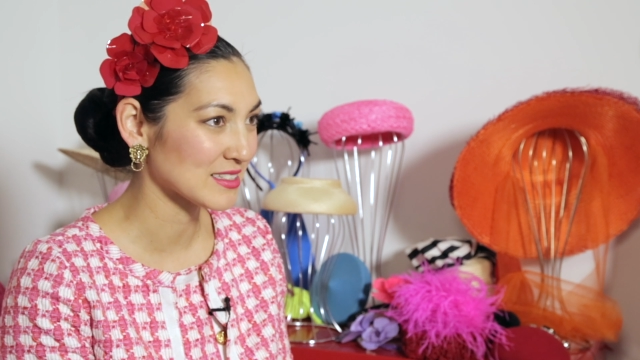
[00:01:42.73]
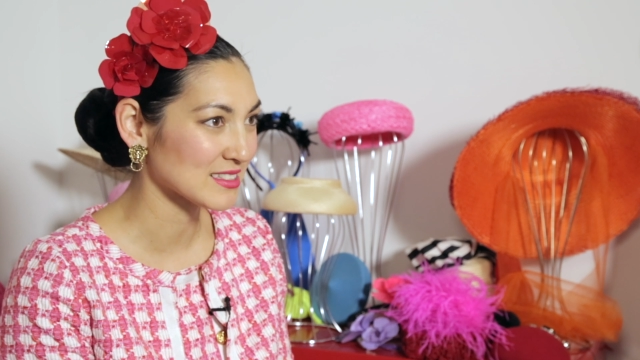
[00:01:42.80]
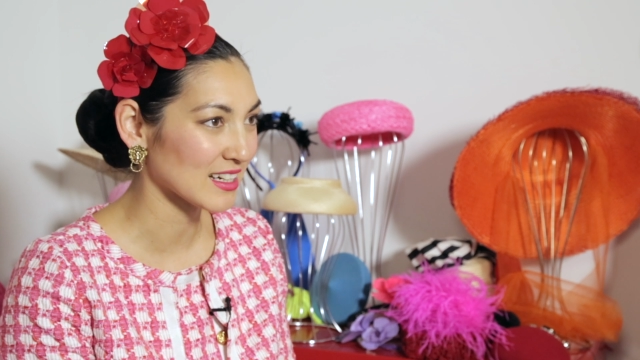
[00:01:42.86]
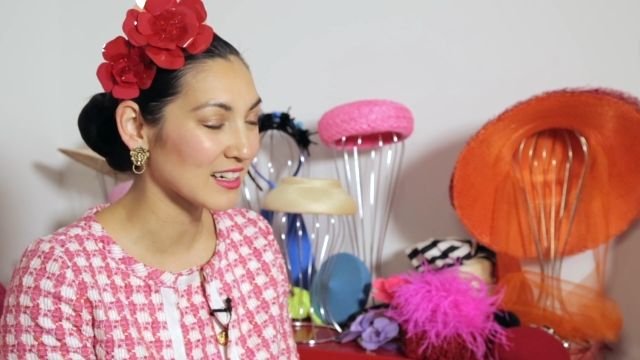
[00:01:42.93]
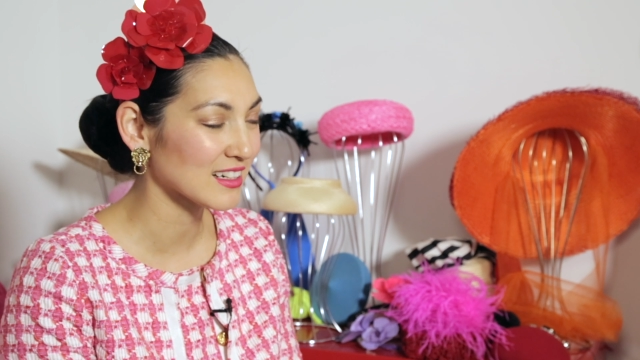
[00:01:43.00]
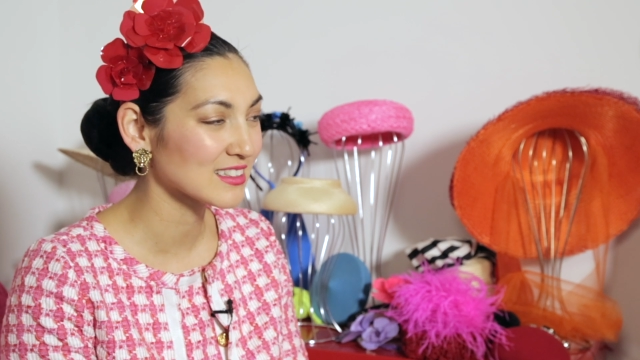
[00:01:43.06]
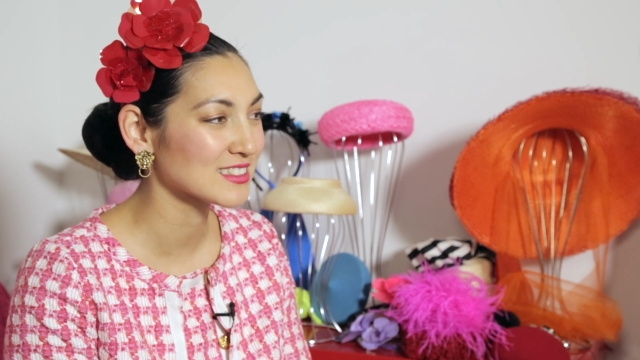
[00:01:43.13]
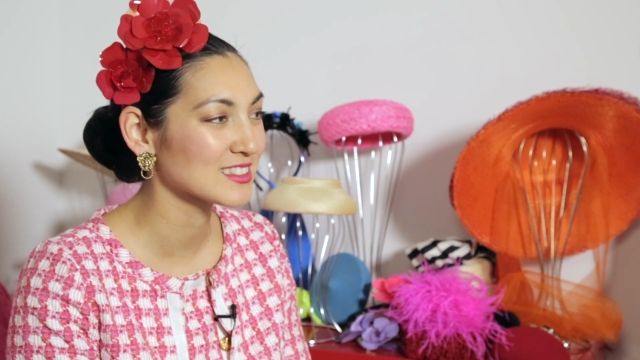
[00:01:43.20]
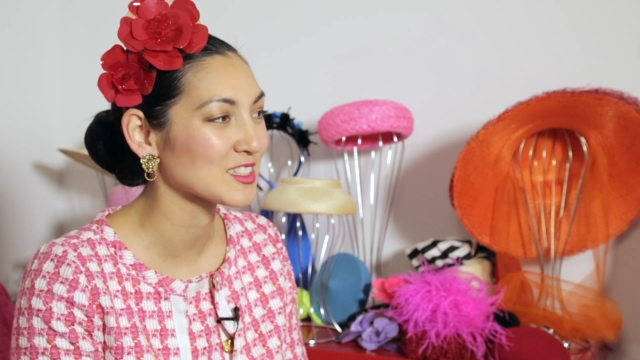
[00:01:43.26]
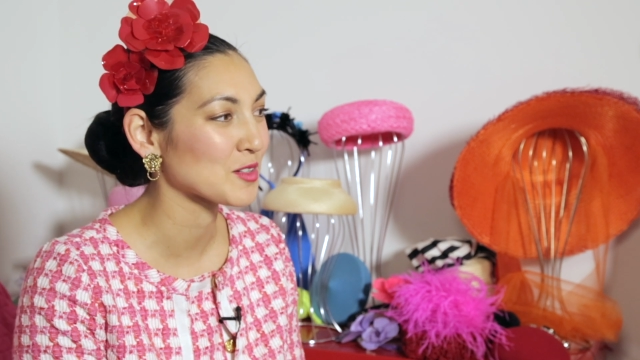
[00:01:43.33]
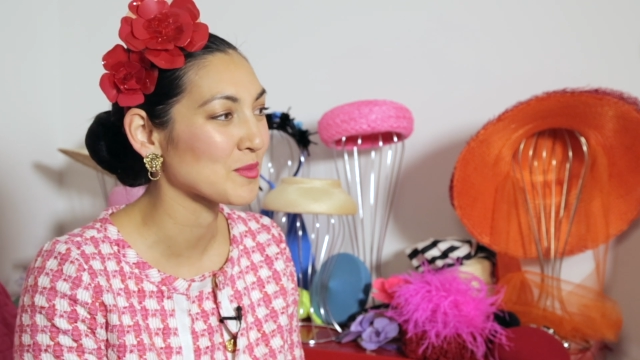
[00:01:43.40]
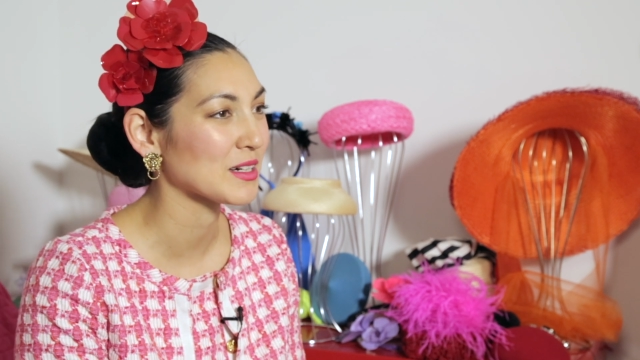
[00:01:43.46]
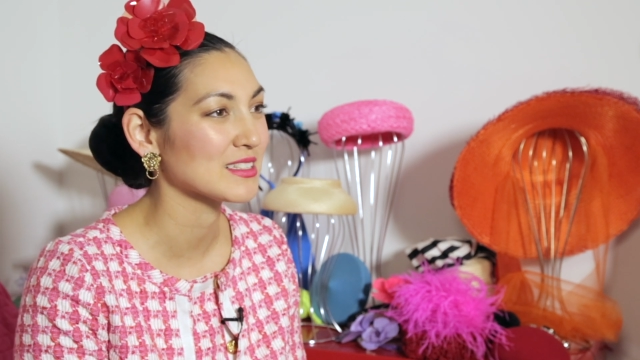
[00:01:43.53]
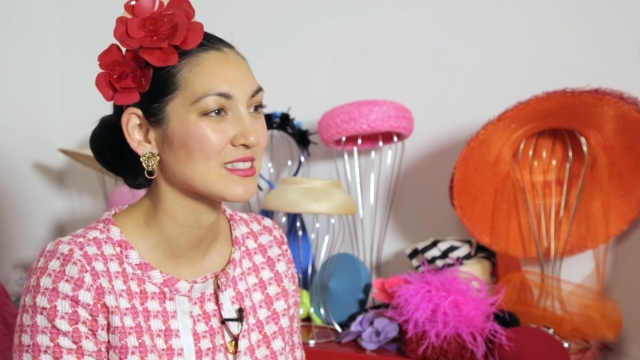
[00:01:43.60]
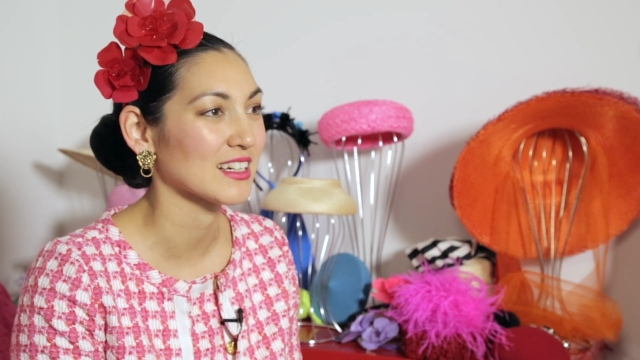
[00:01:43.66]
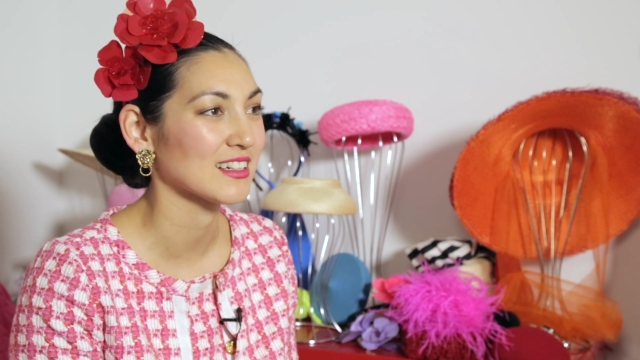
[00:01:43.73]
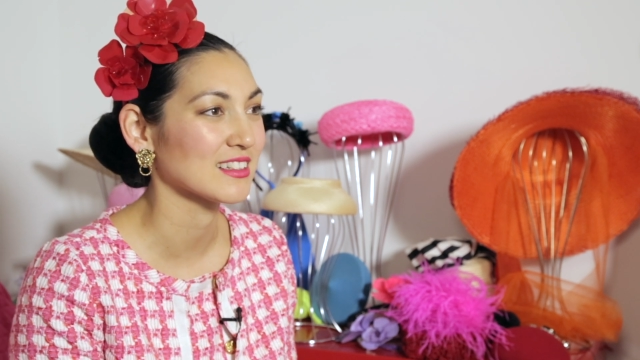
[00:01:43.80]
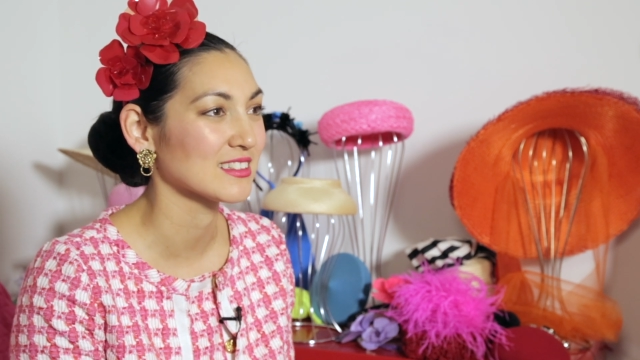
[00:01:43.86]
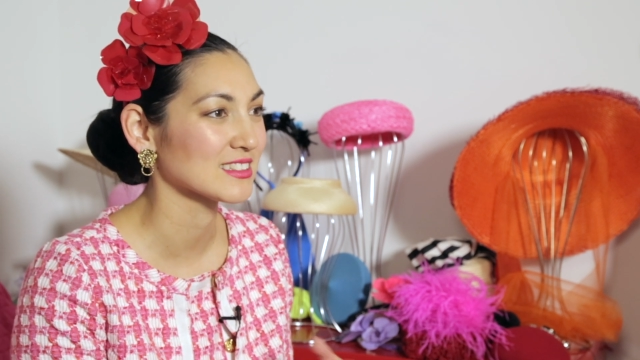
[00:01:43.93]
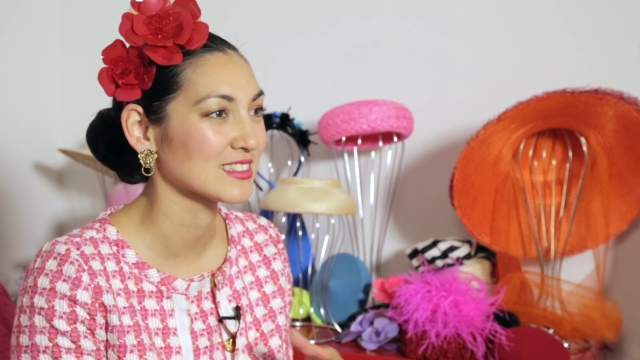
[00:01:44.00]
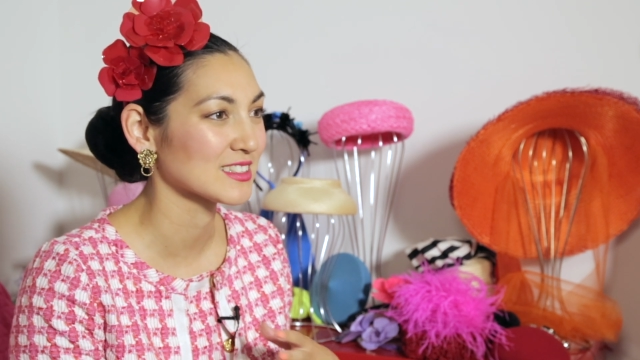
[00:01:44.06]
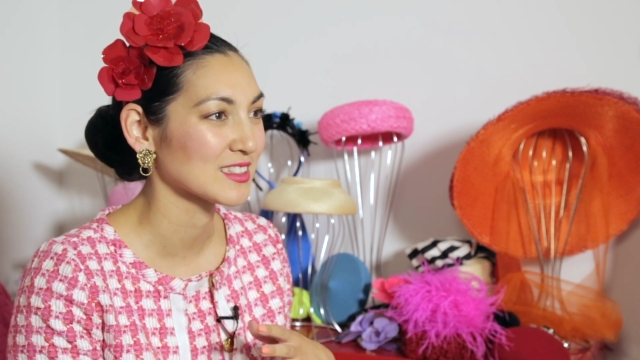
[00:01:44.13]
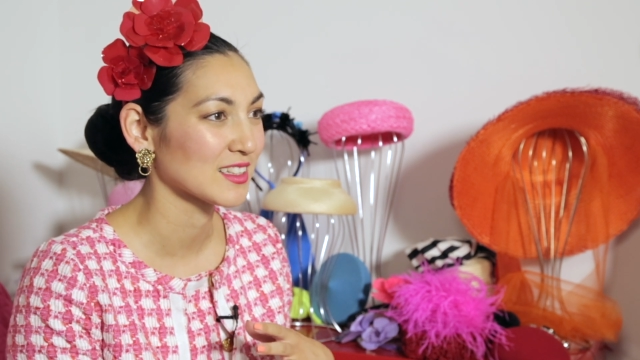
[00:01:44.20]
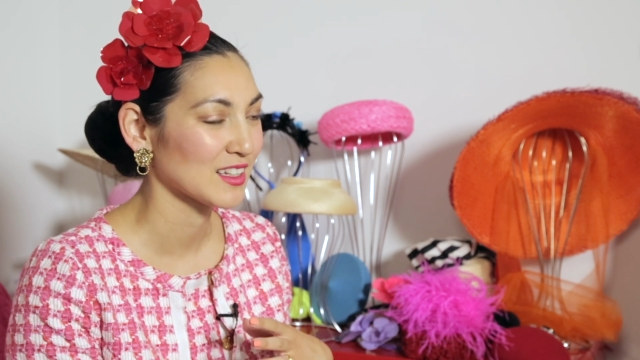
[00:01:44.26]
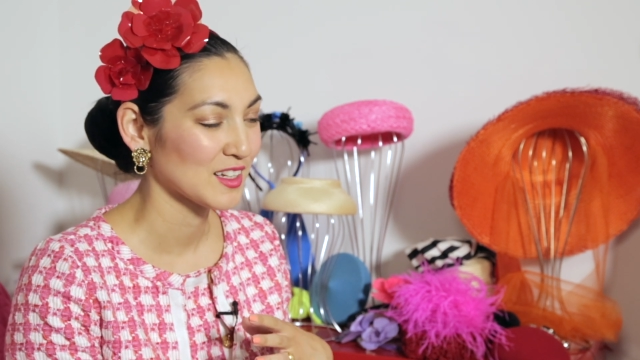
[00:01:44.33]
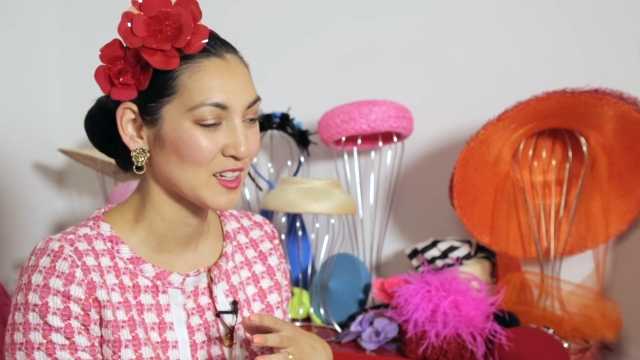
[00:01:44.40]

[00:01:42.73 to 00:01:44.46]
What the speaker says: dad. So my dad is